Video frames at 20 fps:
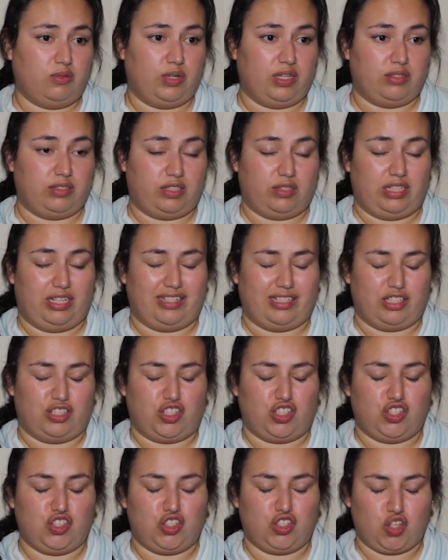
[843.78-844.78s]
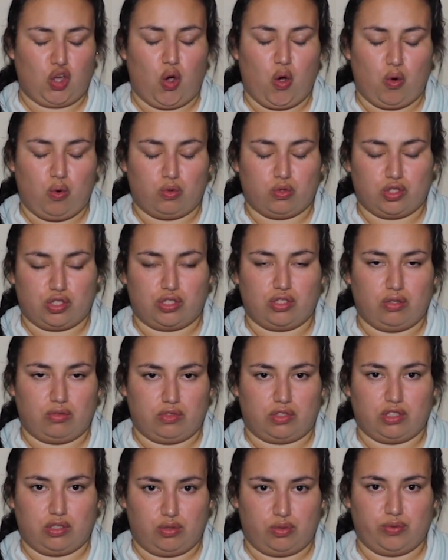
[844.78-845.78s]
So I was like so
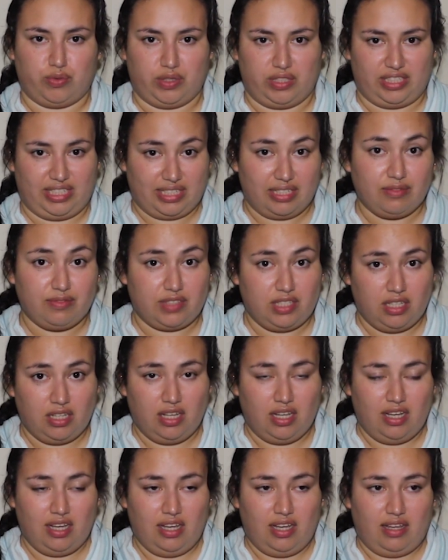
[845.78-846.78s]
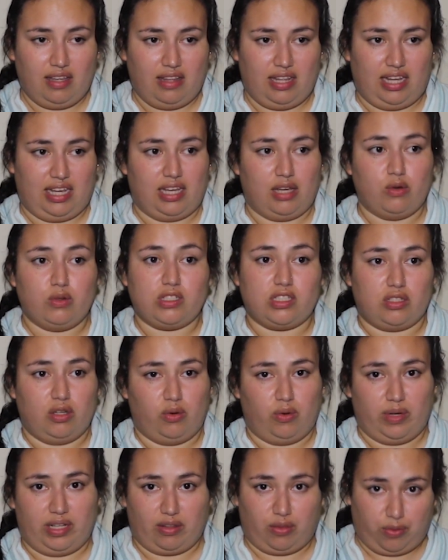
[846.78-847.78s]
relieved that it was
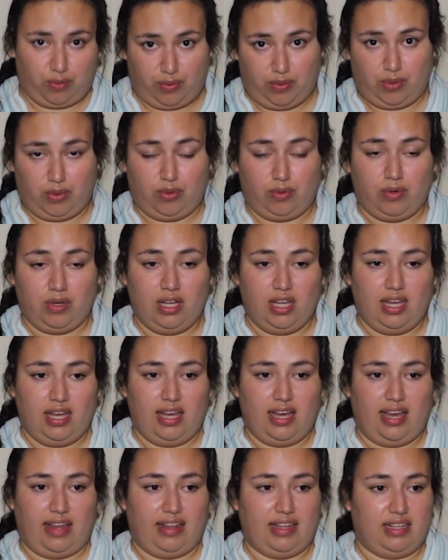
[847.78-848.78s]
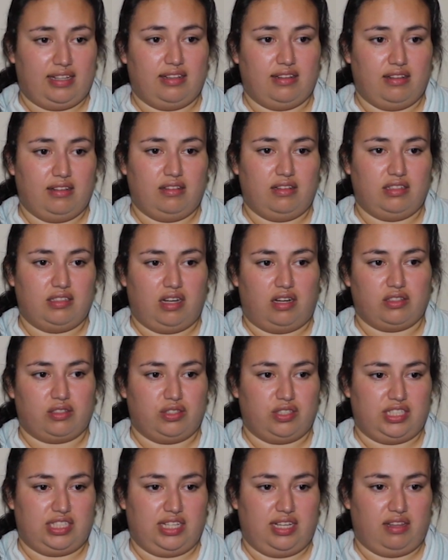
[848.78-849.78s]
going through. And then the
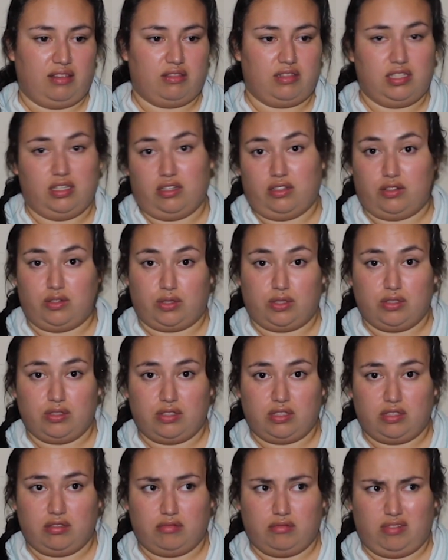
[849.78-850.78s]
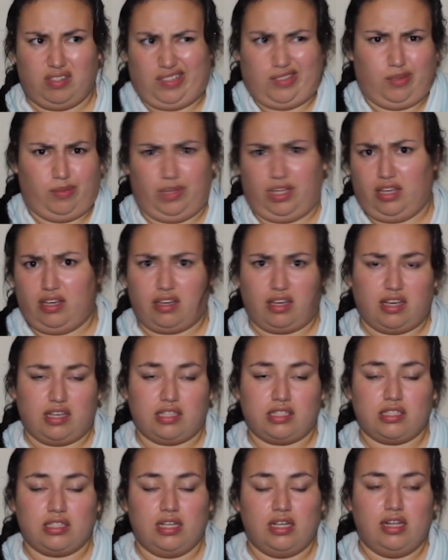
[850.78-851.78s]
doctor said to the nurse and to me, I
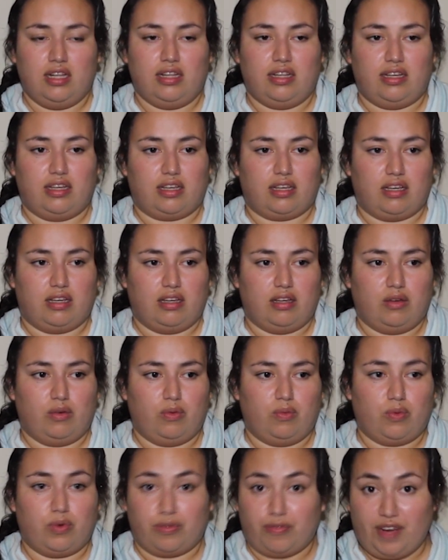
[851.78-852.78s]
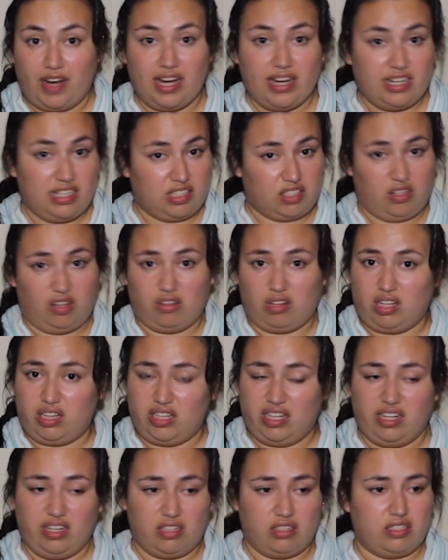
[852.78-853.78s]
guess, like, we're fine, it's all
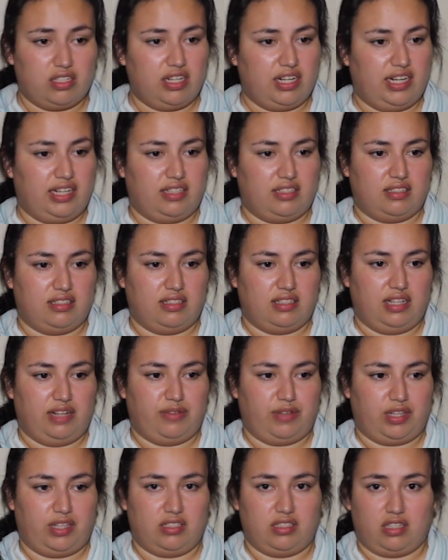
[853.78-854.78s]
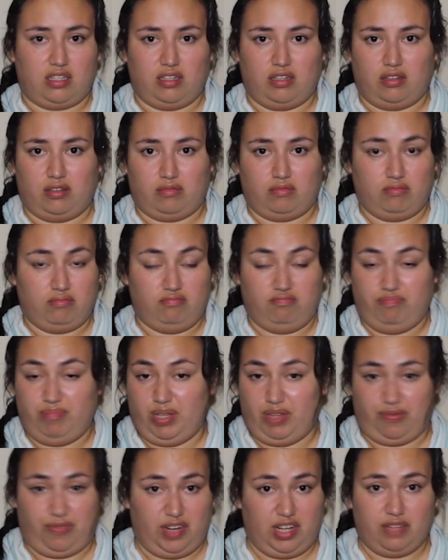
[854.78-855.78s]
clear, and everything's gonna
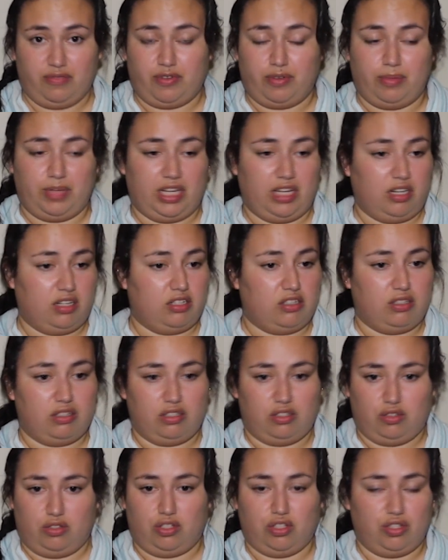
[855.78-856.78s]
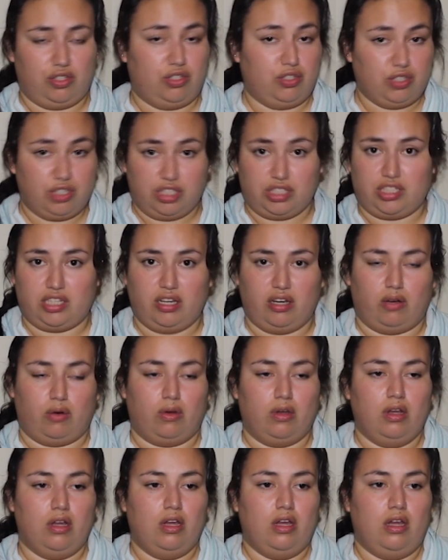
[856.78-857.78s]
be fine from here. You're good to go.